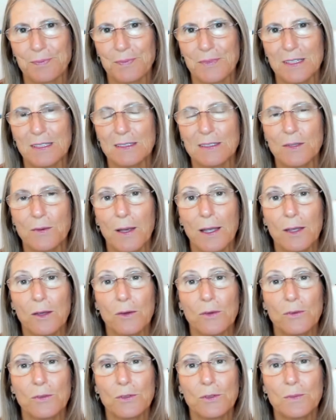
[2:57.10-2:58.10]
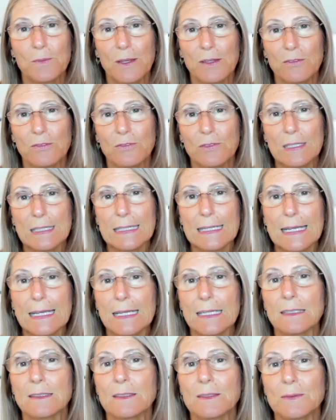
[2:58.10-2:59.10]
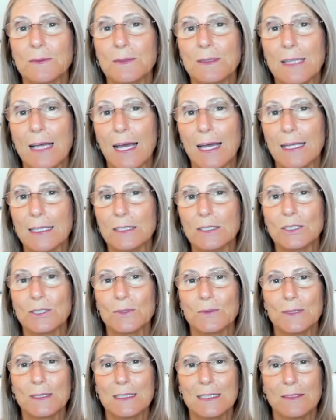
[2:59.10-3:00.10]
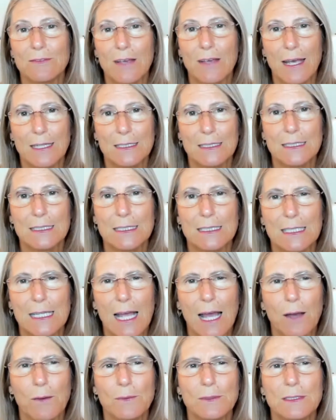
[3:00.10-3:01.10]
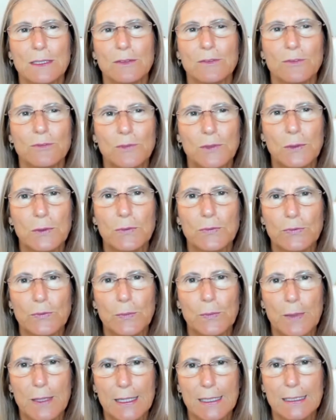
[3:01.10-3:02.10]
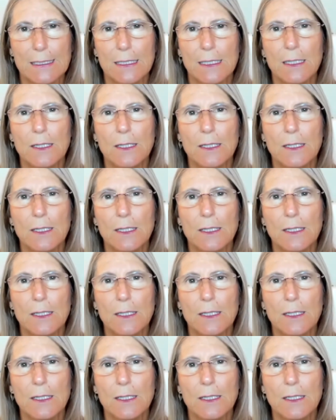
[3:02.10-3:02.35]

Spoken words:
So I go through my feelings with that intuitive energy. How would it feel for me?